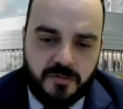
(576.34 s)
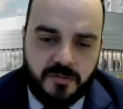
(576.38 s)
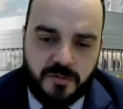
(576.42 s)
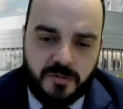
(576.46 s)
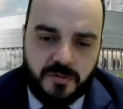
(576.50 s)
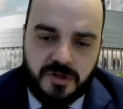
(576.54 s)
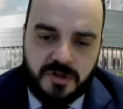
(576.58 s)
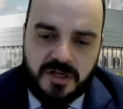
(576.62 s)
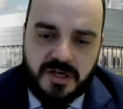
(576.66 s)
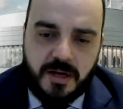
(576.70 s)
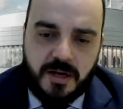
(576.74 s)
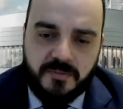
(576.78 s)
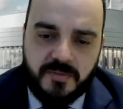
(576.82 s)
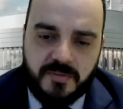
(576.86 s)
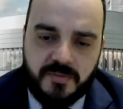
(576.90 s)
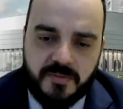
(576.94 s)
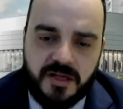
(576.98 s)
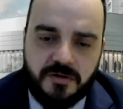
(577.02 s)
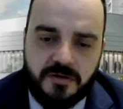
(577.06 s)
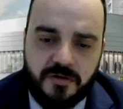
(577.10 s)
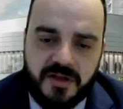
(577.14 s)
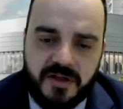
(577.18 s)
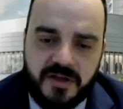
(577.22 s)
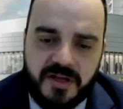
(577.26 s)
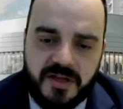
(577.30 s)
come
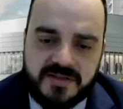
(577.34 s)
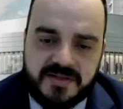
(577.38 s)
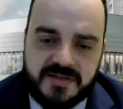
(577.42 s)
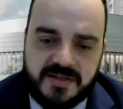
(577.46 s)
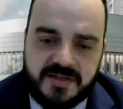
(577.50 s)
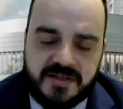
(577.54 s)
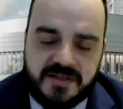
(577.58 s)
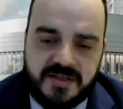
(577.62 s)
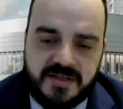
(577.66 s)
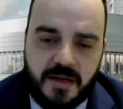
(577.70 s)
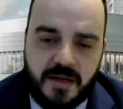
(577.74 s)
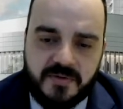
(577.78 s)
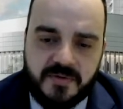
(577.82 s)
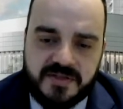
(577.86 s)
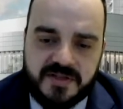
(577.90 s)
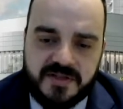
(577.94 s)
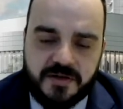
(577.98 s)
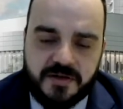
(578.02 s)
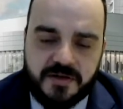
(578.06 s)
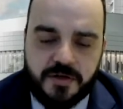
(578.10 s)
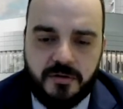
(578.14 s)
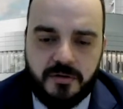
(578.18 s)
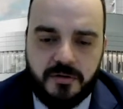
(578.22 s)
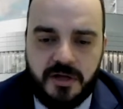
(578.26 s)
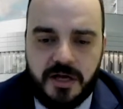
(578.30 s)
into the systemic
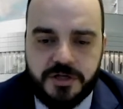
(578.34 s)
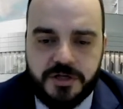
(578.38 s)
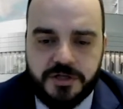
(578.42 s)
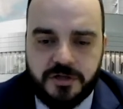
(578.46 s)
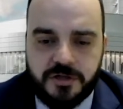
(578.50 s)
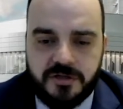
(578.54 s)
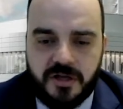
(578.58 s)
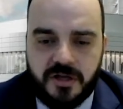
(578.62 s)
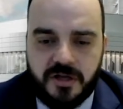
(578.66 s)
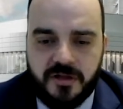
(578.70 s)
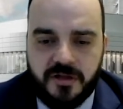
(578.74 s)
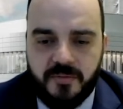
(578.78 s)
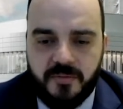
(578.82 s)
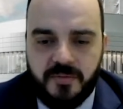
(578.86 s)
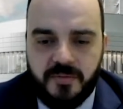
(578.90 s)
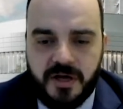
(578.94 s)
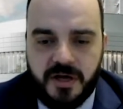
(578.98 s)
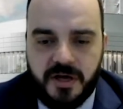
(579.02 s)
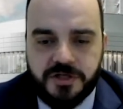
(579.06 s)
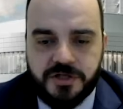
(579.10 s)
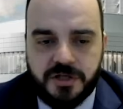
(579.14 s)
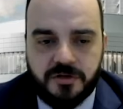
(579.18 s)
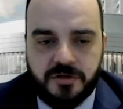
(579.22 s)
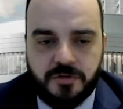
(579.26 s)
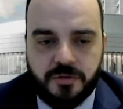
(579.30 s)
circulation and the
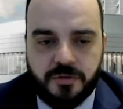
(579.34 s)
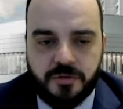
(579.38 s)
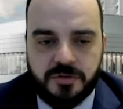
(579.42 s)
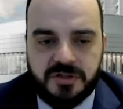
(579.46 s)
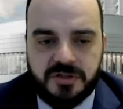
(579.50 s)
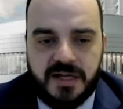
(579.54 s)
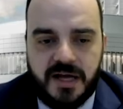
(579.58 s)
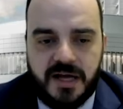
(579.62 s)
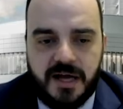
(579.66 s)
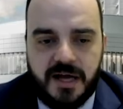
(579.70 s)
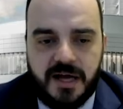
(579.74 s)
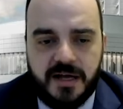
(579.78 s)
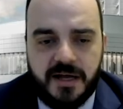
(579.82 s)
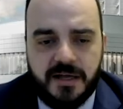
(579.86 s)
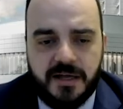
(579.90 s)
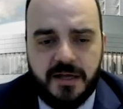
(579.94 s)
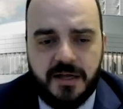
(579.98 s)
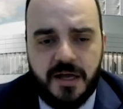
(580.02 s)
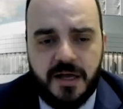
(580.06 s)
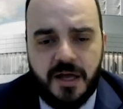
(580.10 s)
patient could die.